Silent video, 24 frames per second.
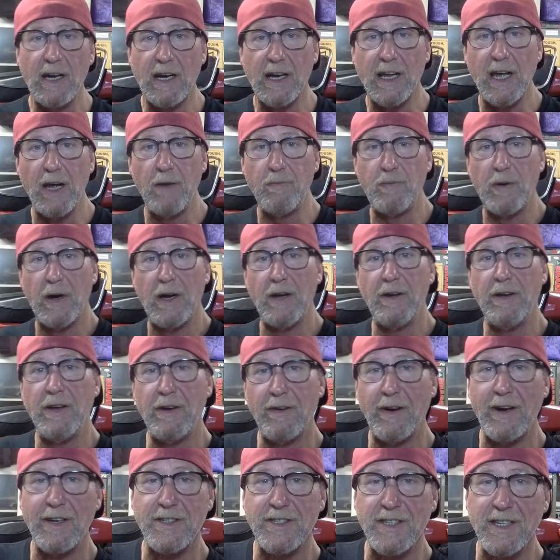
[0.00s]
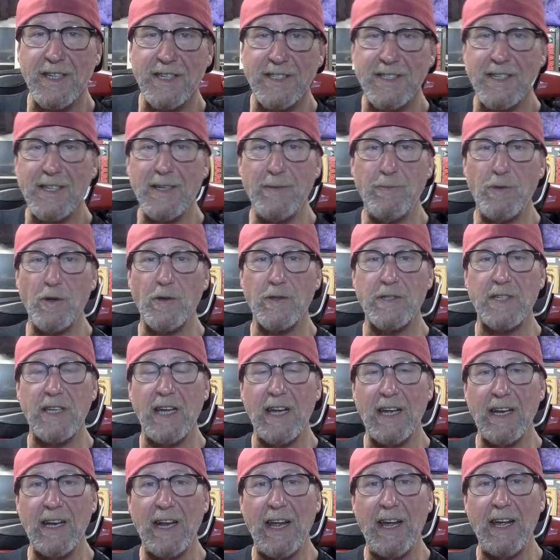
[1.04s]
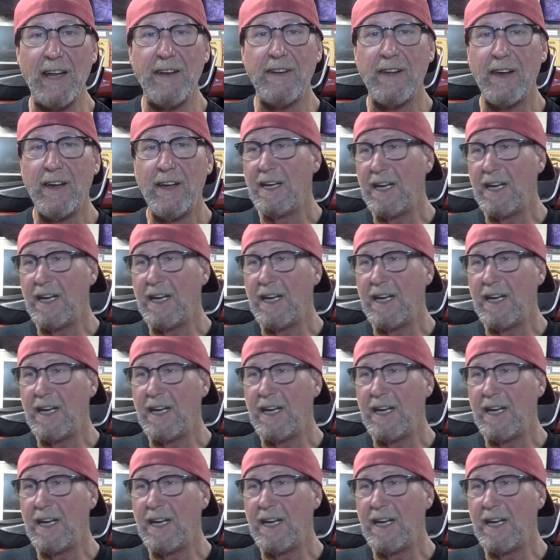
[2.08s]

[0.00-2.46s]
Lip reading: a GoPro Hero 6 that he bought secondhand.